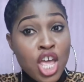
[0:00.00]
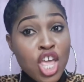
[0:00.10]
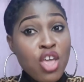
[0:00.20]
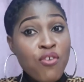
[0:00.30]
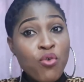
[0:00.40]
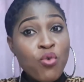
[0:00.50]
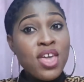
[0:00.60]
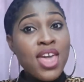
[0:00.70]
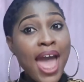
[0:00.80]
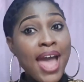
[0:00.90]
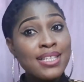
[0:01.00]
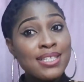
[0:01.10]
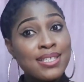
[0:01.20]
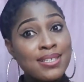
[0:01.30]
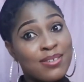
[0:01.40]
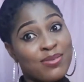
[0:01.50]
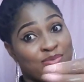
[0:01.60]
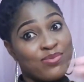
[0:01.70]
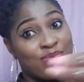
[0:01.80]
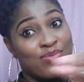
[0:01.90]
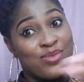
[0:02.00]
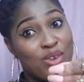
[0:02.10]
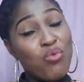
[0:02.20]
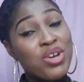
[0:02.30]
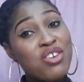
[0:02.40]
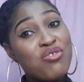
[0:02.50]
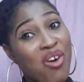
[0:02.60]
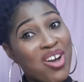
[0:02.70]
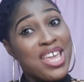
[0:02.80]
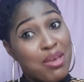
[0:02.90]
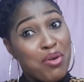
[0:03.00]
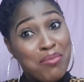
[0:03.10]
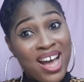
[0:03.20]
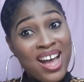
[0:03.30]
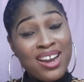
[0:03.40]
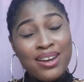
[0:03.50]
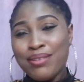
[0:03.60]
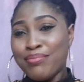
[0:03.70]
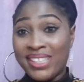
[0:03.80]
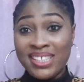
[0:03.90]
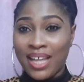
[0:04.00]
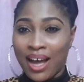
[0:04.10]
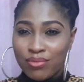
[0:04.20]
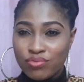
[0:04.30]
If you get with the wrong Igbo man, my sister.